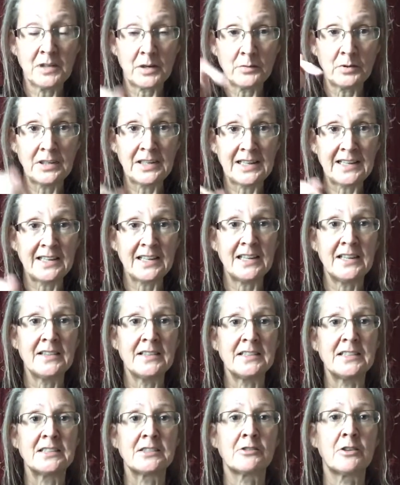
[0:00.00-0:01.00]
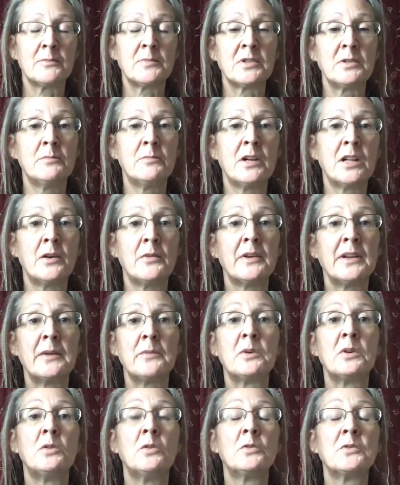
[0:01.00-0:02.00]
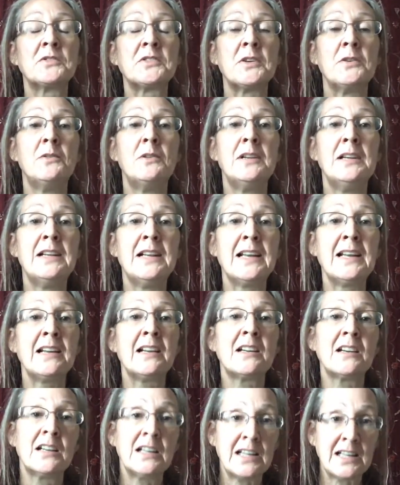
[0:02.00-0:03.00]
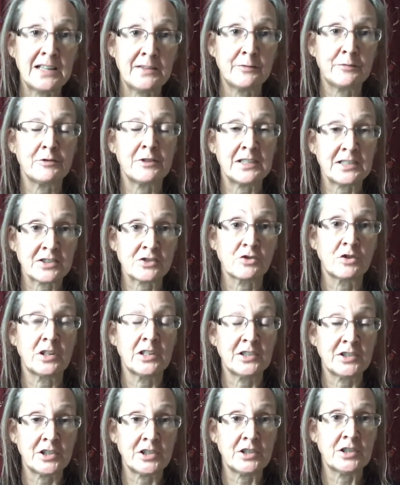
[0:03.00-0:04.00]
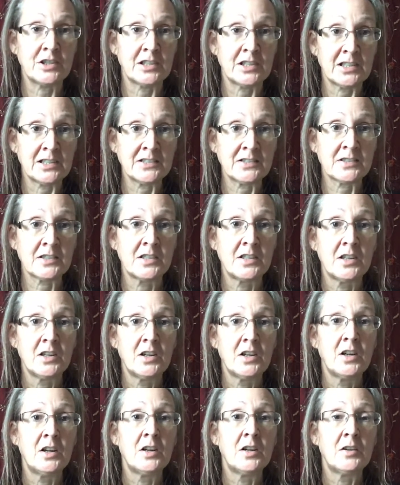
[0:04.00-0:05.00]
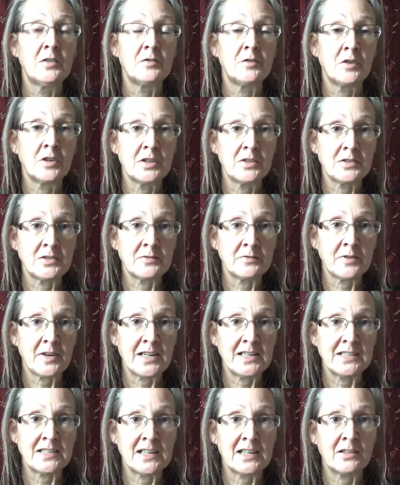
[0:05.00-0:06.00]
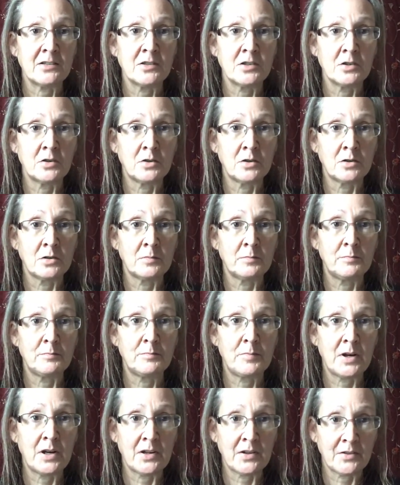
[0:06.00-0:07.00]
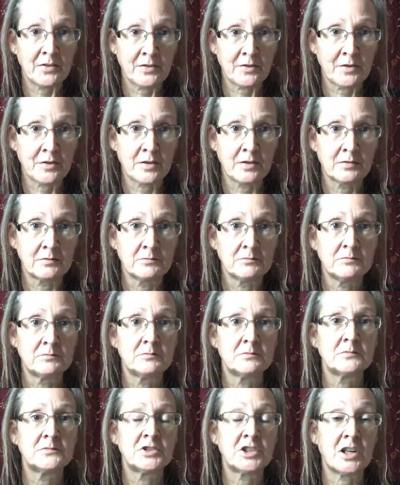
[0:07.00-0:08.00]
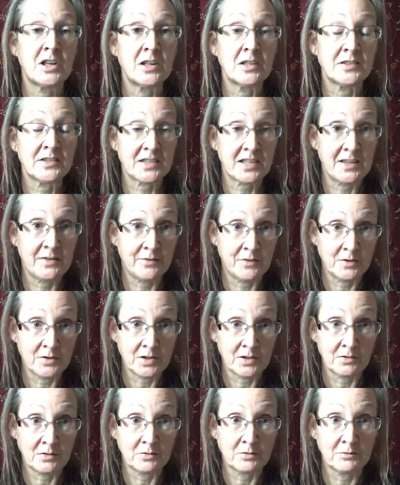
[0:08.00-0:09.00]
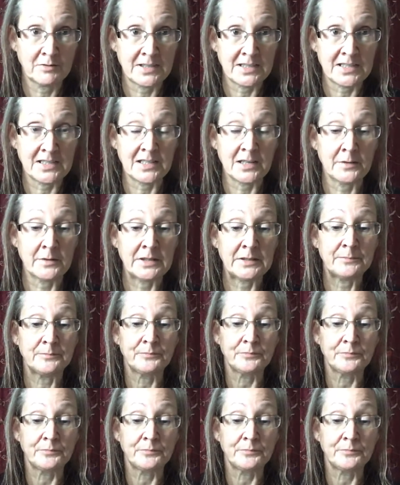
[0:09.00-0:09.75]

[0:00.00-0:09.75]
I will link it in the description below, and I will also link a free astrology chart for you to find out your birth chart if you don't already know it.